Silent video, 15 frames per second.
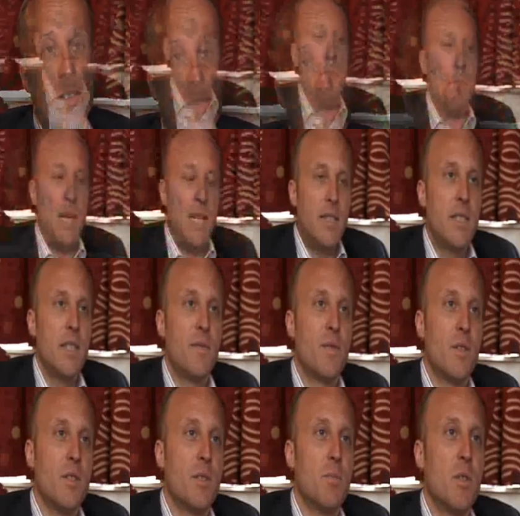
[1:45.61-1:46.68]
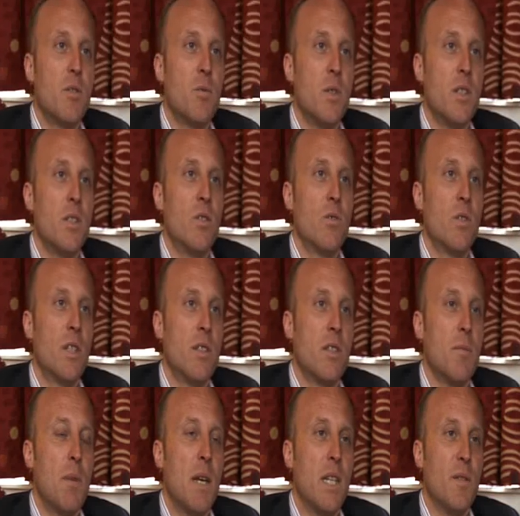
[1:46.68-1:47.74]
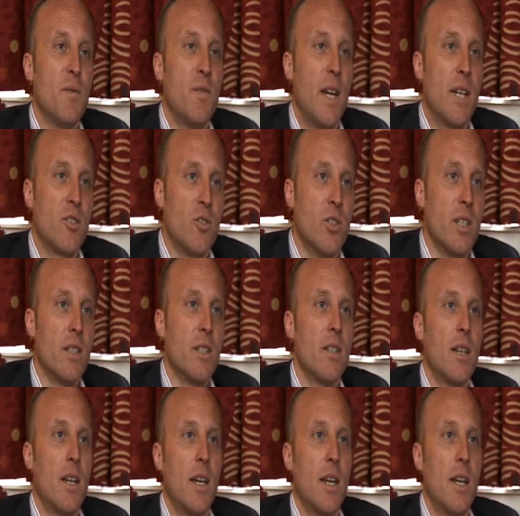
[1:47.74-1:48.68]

Main difference between doing it in manufacturing